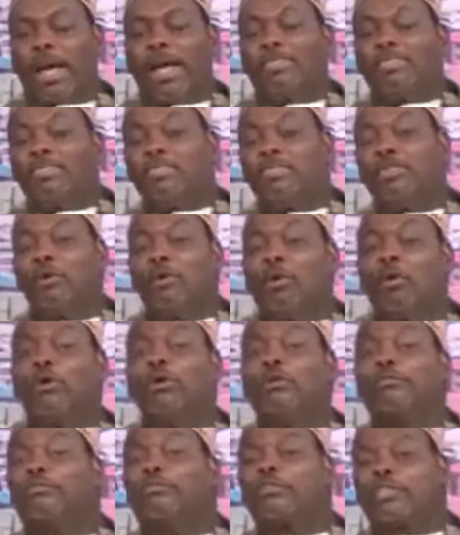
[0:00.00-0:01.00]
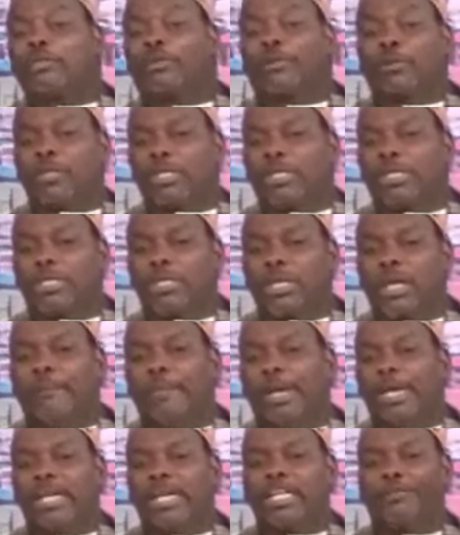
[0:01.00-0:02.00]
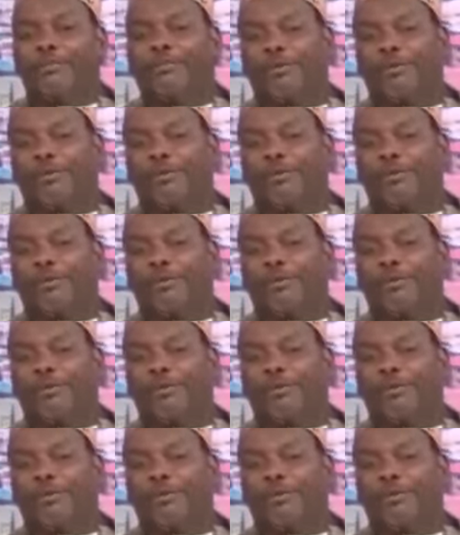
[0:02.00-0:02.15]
And all of those forces emanate